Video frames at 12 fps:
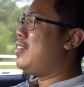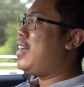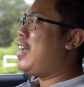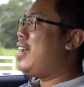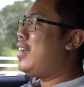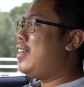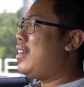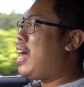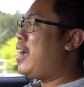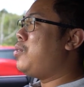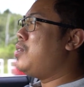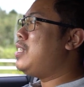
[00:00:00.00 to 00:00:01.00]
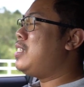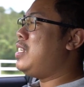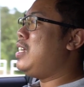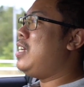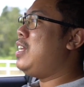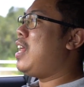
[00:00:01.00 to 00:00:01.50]
And I only
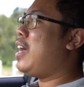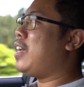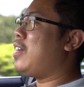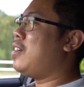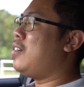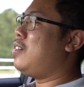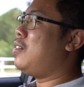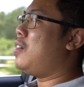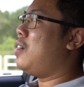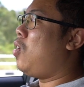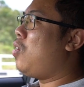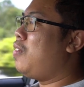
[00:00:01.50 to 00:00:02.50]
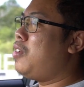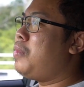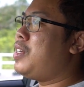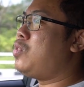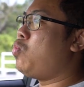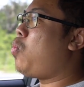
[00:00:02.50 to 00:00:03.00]
see like all of
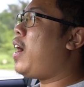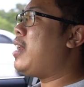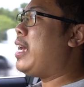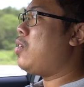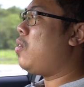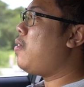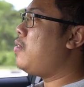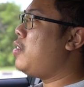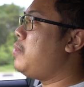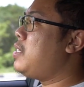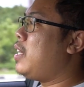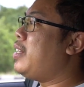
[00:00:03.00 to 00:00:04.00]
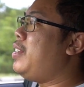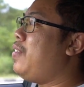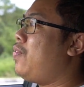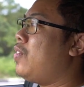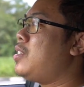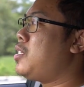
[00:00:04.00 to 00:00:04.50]
them is white, and all of them is like
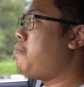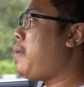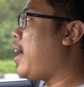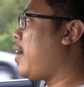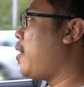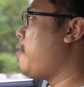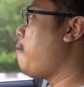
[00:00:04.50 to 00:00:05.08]
different spec.